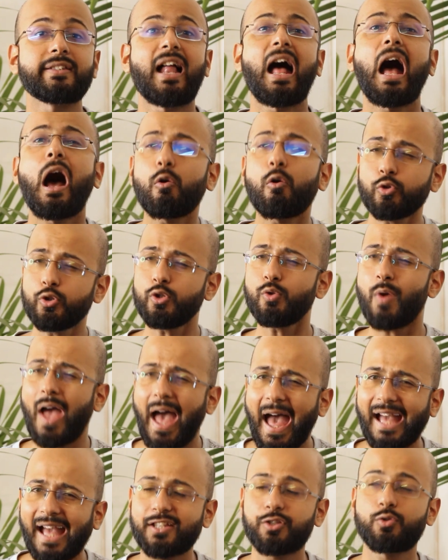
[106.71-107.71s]
How do you
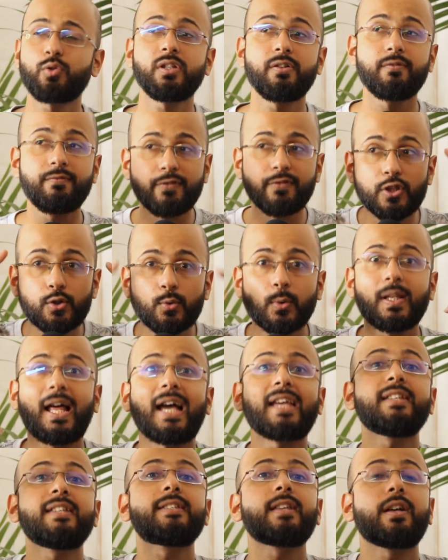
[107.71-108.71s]
actually
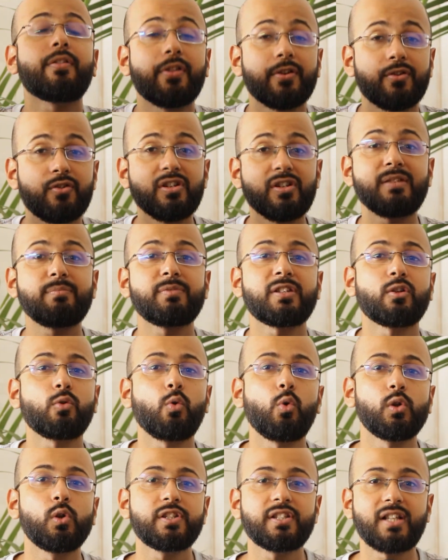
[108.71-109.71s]
visualize the dreams and
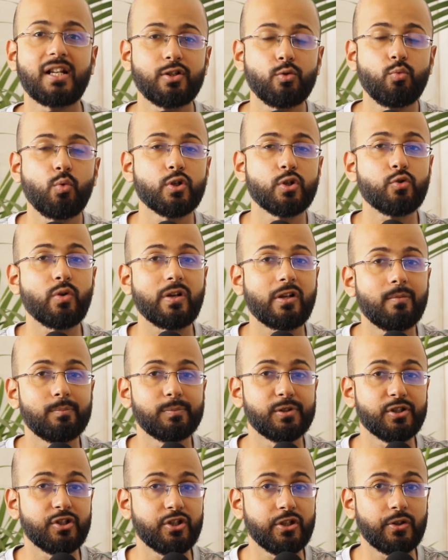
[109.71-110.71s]
goals that you want to
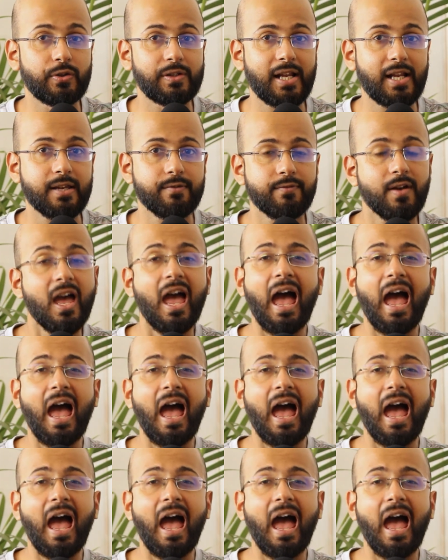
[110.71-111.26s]
accomplish in your life?